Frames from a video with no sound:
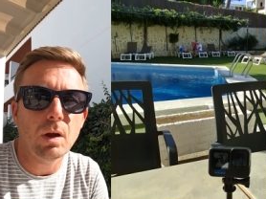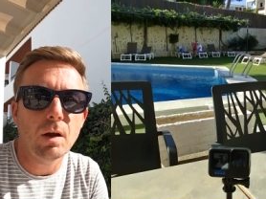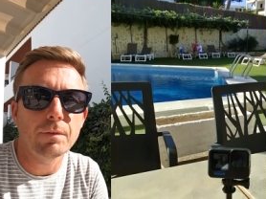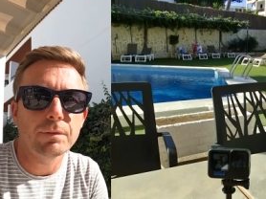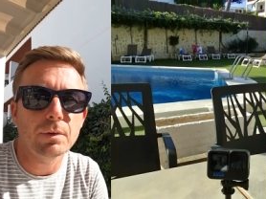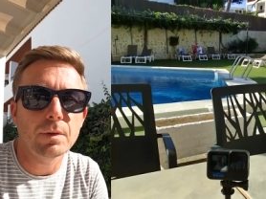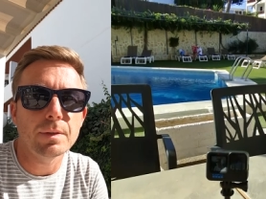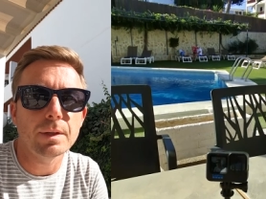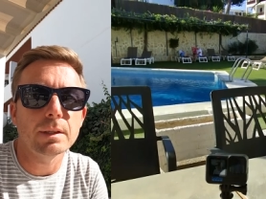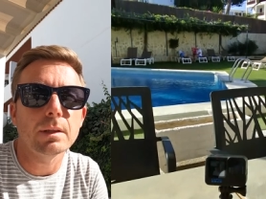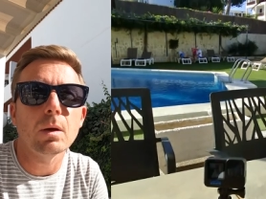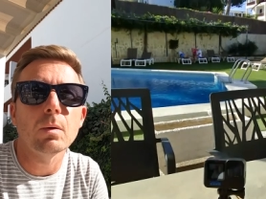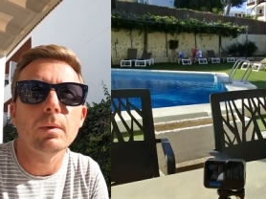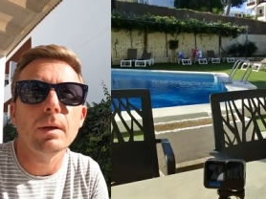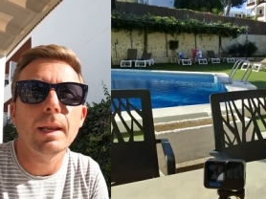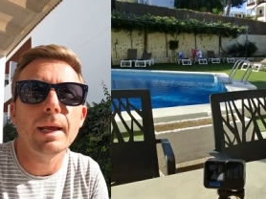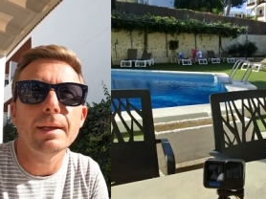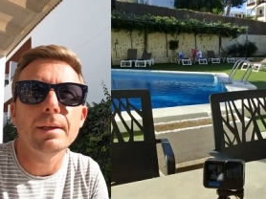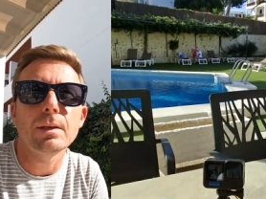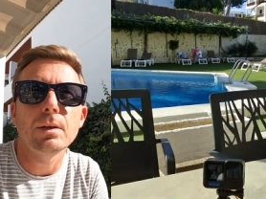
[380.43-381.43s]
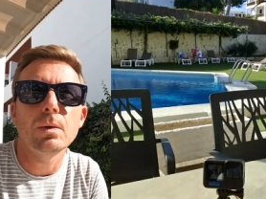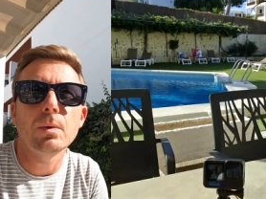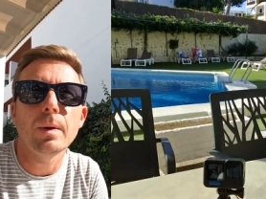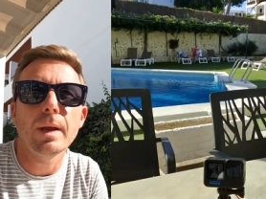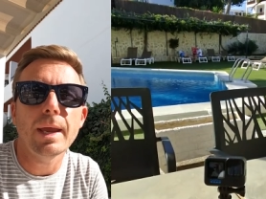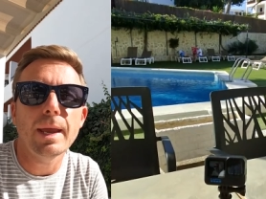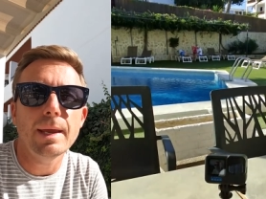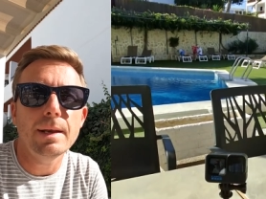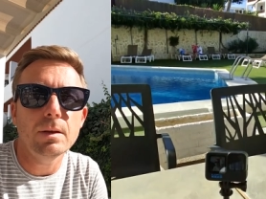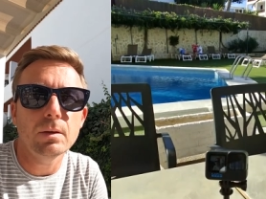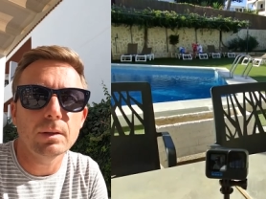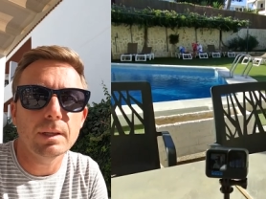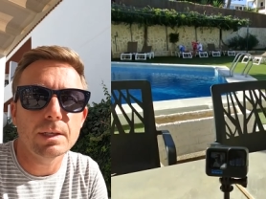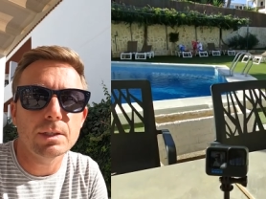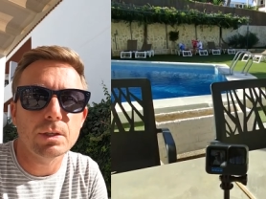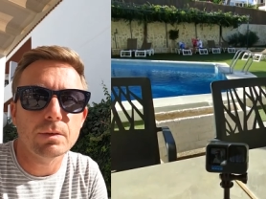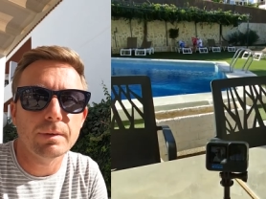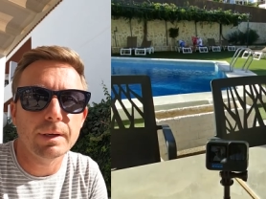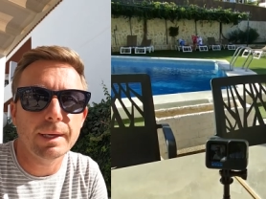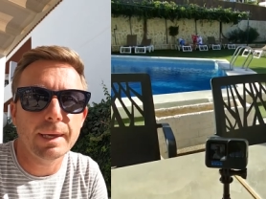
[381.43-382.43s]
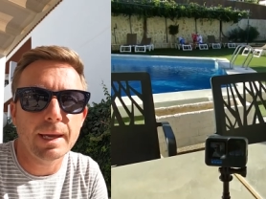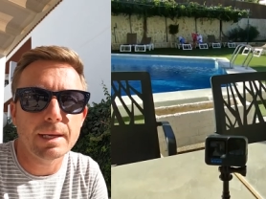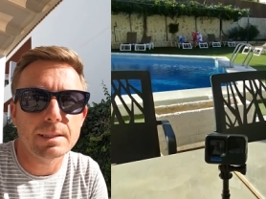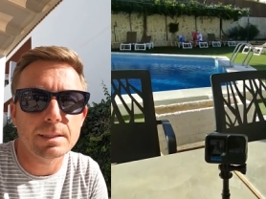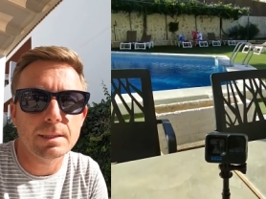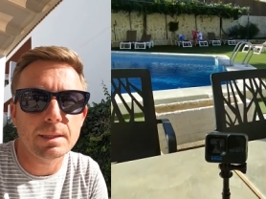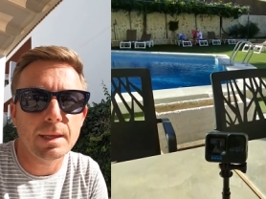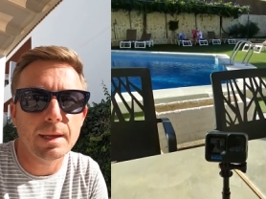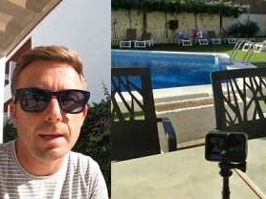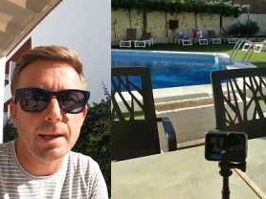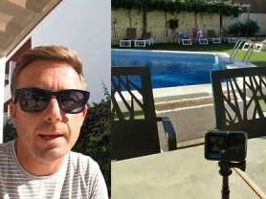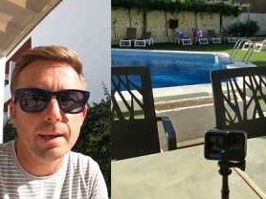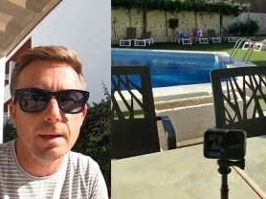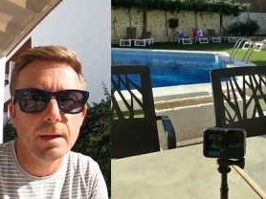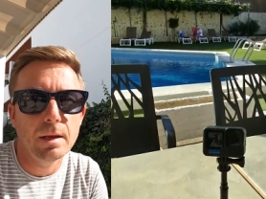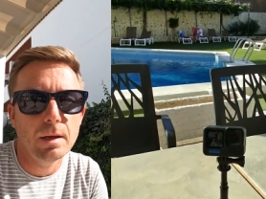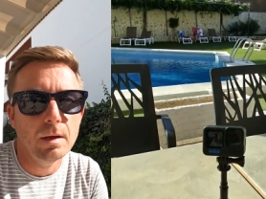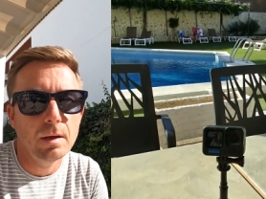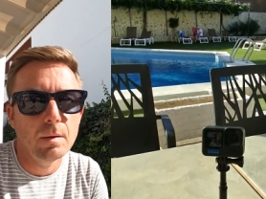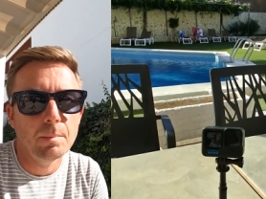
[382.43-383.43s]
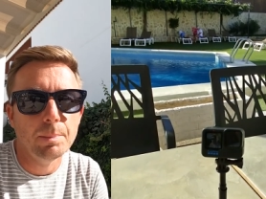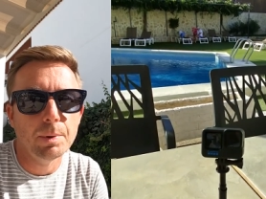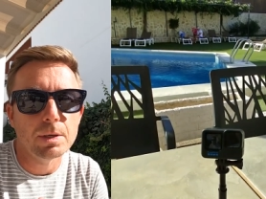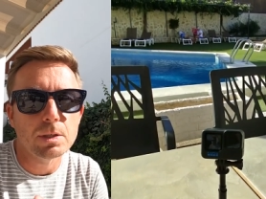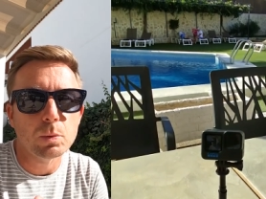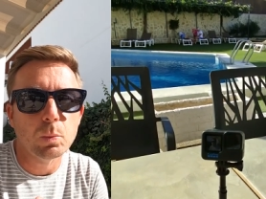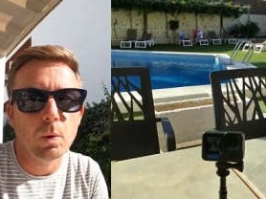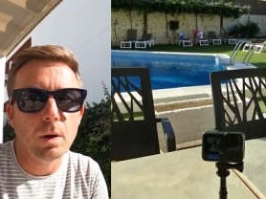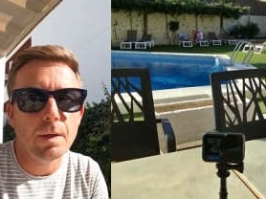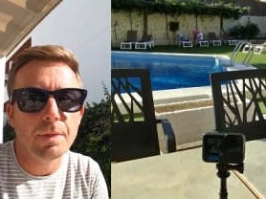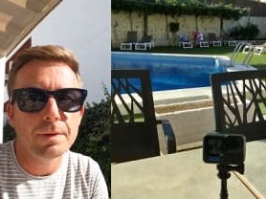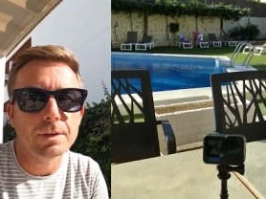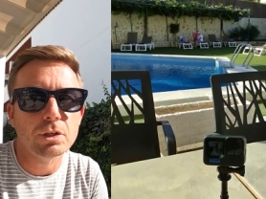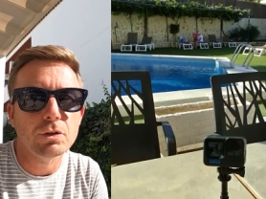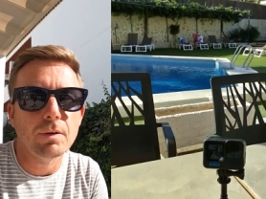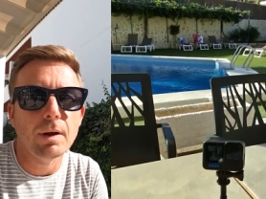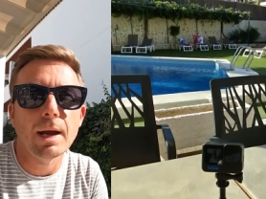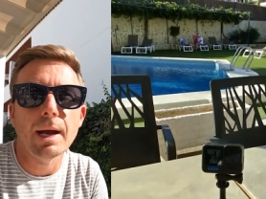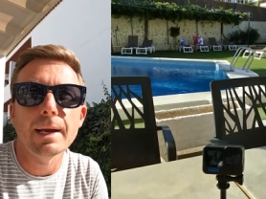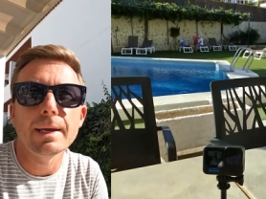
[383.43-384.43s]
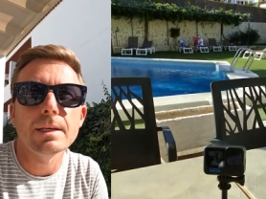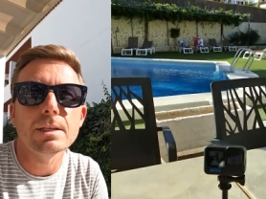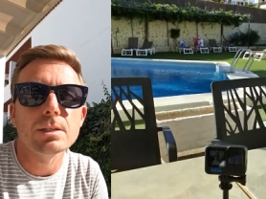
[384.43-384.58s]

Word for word: Often they don't let you in unless you're a guest there, but it's worth a try.